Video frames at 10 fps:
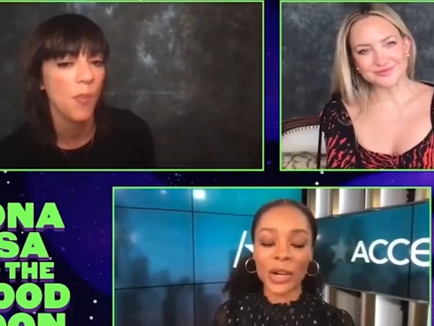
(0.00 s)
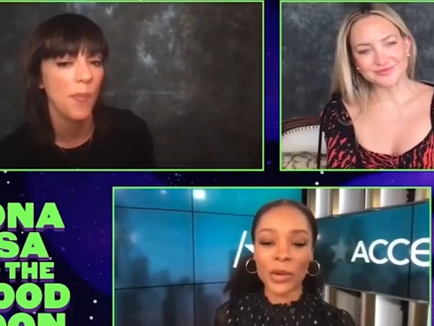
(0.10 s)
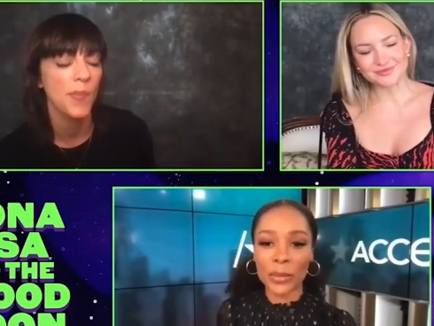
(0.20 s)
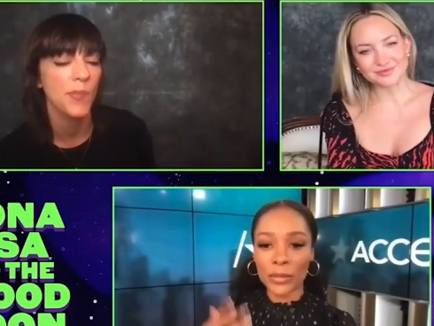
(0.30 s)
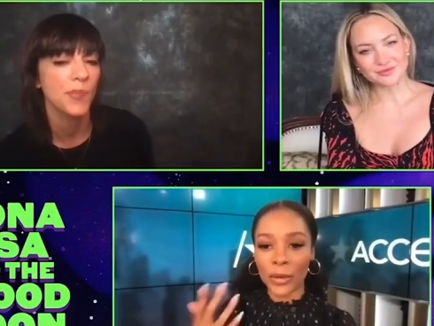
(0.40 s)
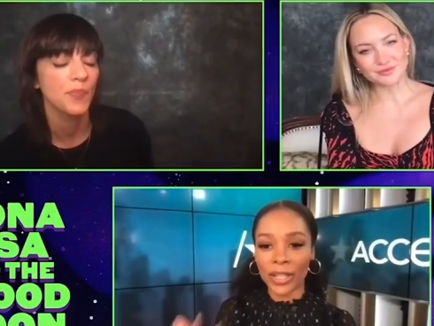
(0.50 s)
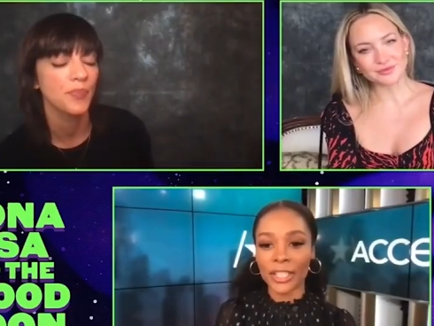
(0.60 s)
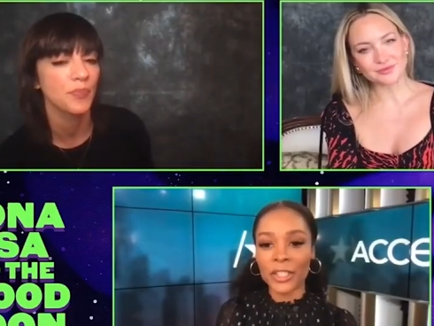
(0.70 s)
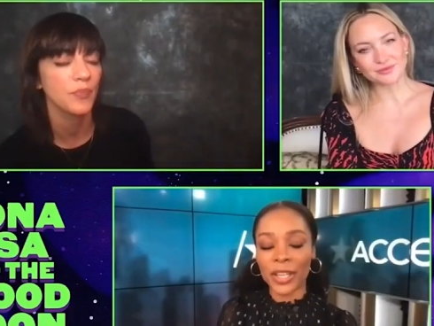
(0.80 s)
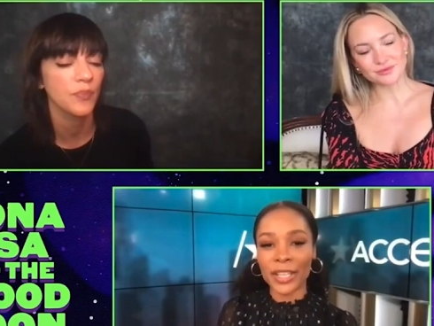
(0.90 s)
Speaker 1: Now, before I
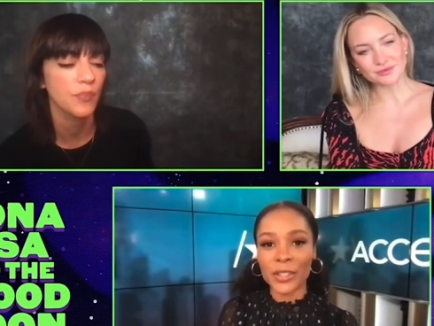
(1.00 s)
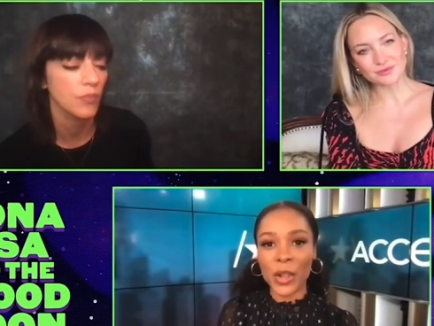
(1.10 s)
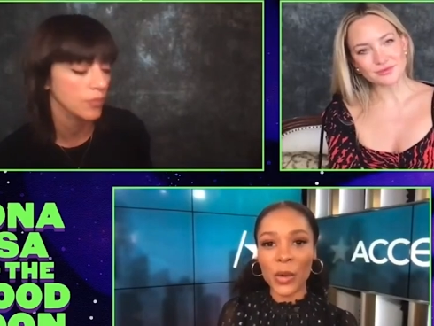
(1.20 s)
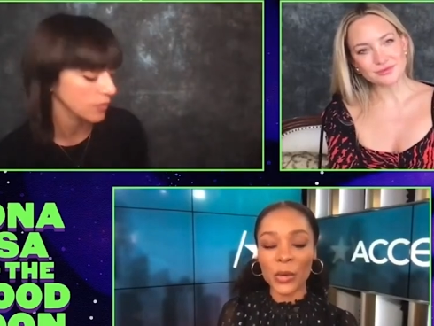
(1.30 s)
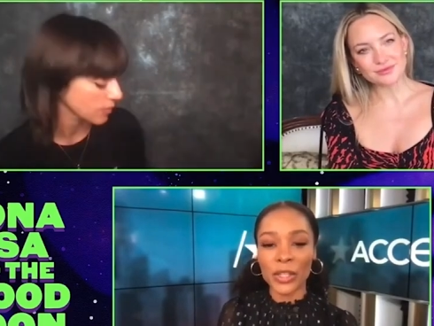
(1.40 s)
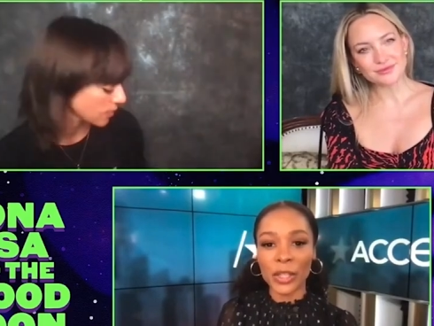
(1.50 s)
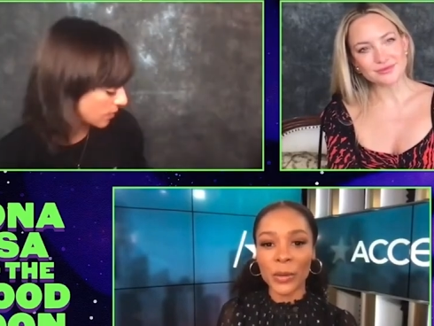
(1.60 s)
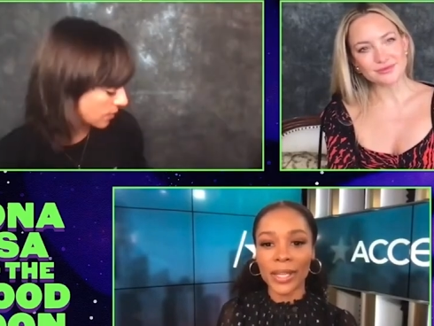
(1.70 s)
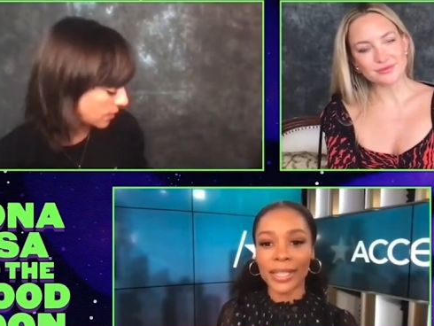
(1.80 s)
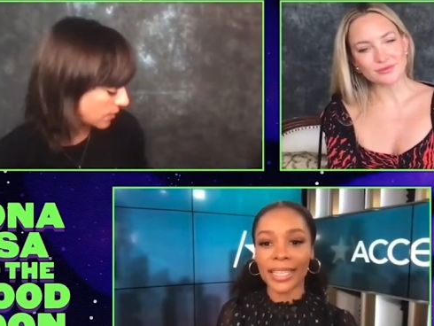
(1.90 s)
let you guys go really
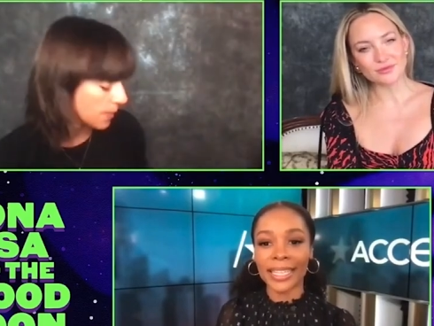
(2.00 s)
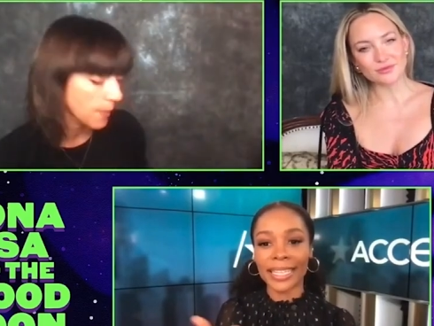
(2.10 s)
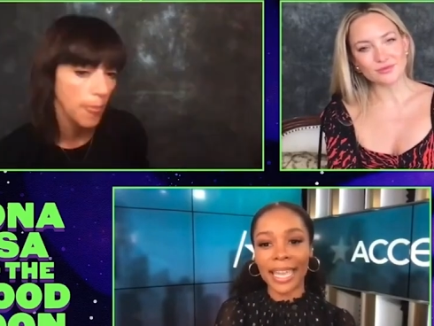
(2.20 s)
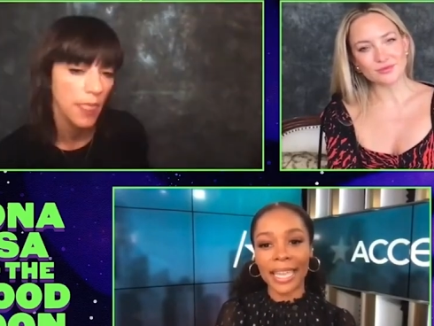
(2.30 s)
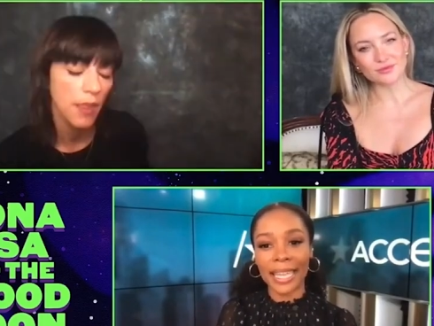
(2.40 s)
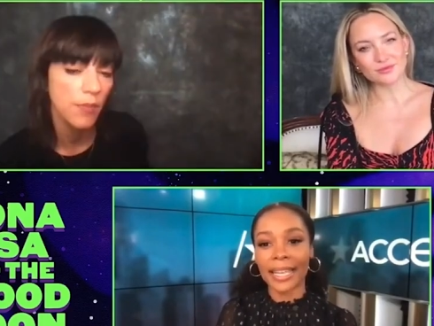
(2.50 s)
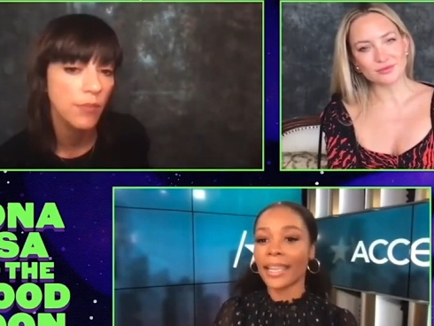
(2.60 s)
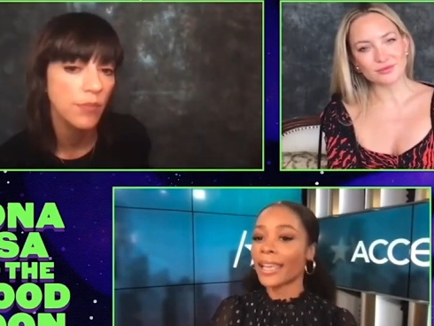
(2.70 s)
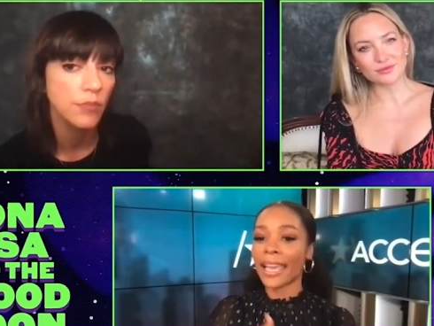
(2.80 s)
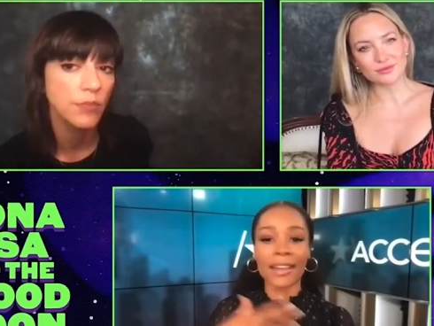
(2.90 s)
quickly, Kate,
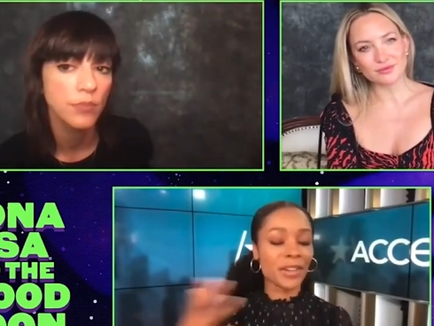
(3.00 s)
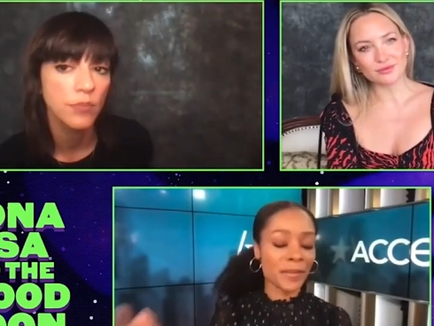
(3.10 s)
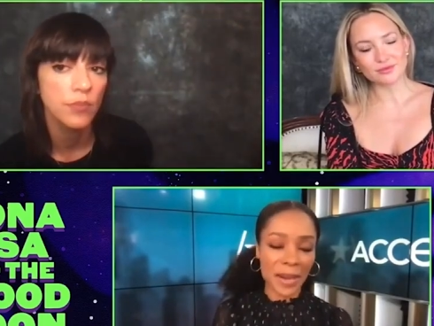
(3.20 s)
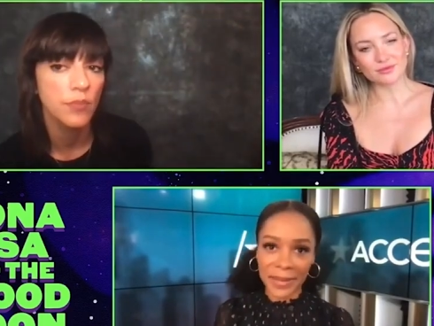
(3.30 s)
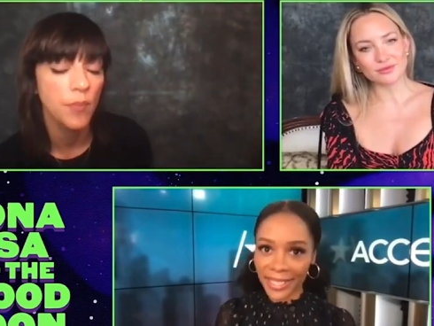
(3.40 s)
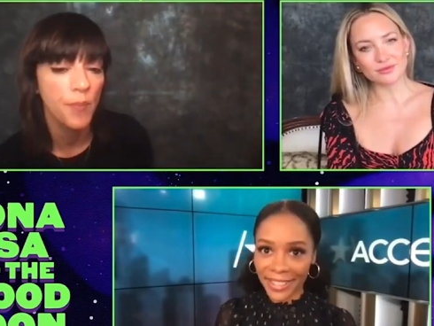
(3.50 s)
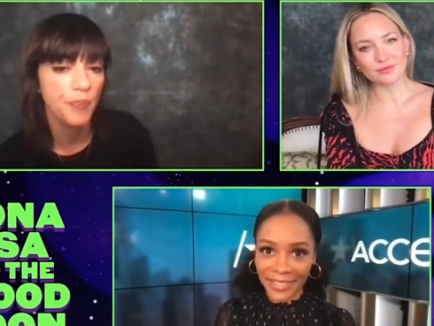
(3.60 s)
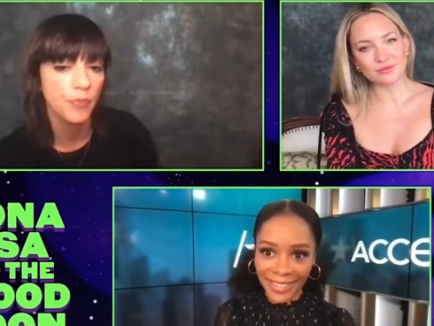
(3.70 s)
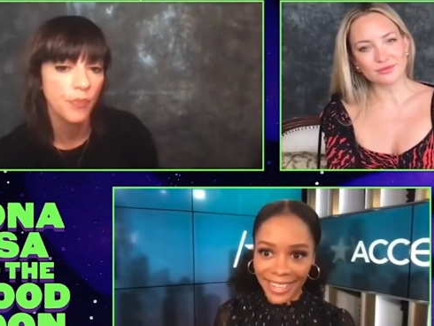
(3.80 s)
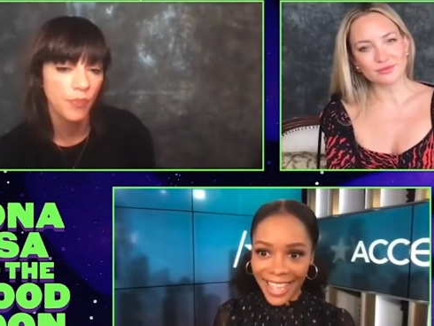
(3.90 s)
every mom on the
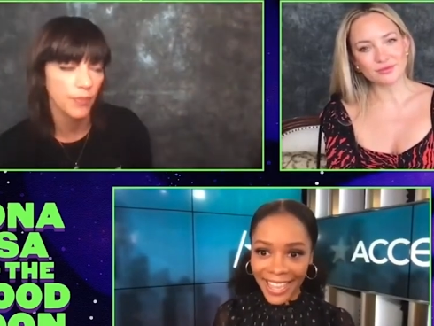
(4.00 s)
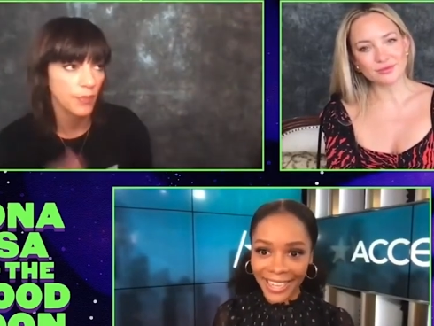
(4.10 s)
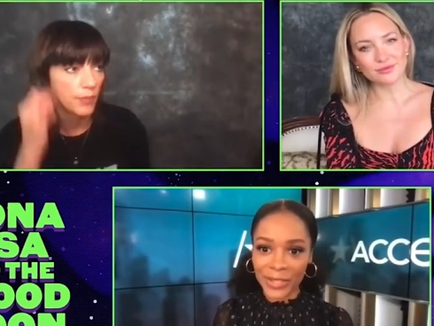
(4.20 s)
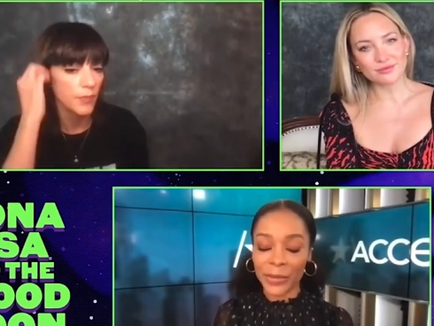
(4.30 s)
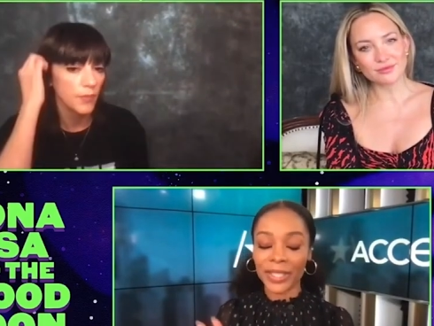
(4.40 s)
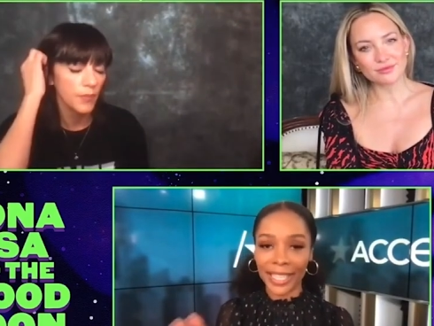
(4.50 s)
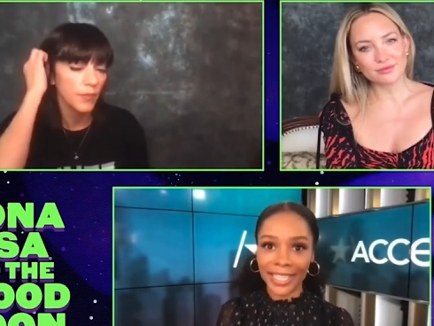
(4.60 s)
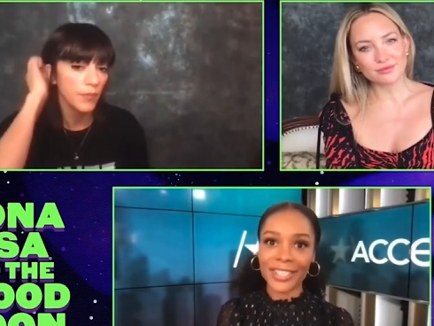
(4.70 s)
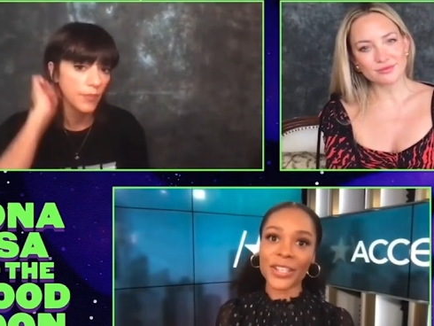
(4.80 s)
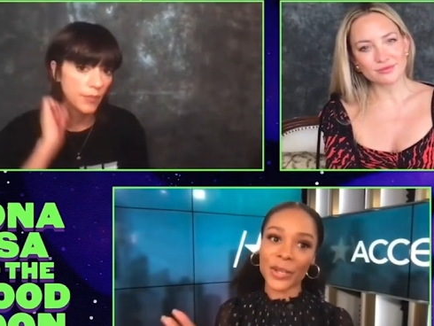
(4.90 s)
internet is
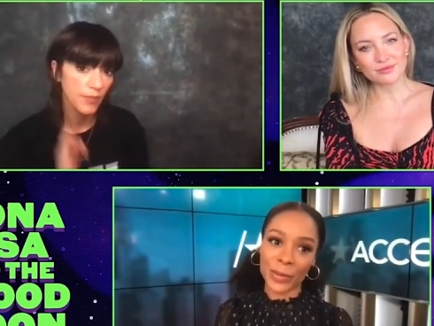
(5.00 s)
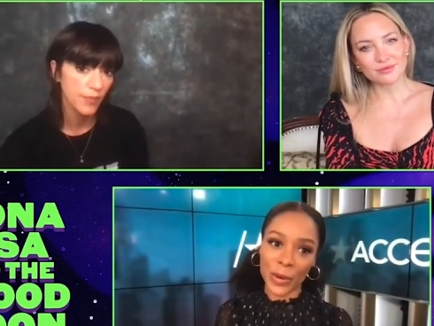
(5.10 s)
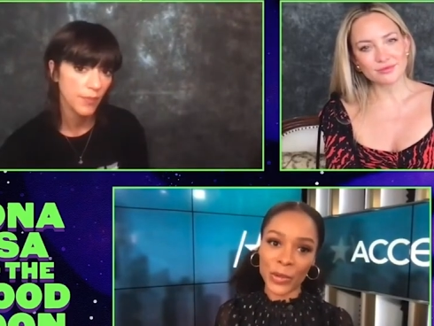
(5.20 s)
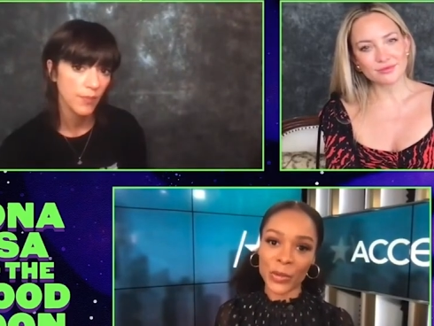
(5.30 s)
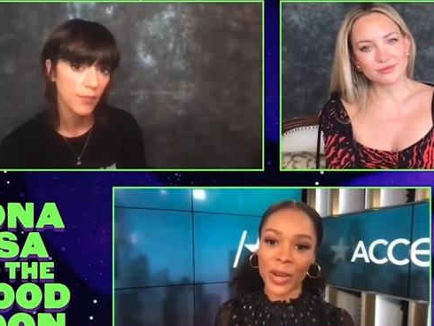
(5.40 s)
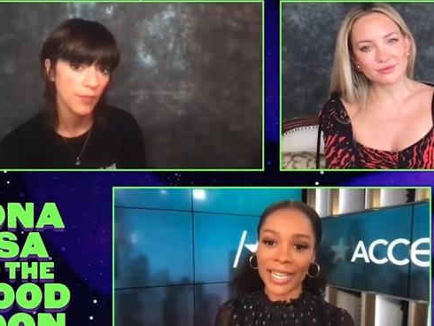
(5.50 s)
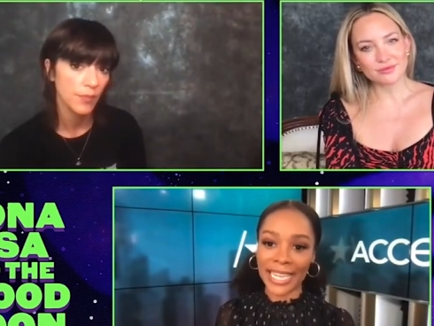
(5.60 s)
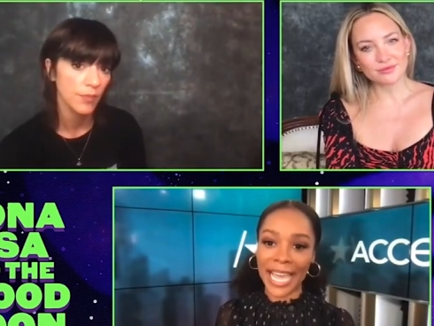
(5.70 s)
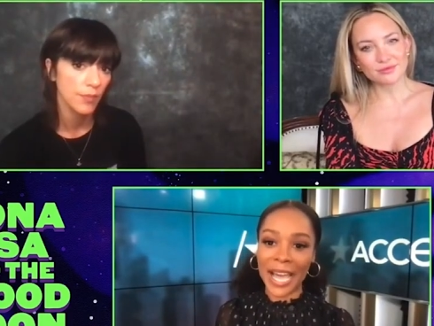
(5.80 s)
relating to your post right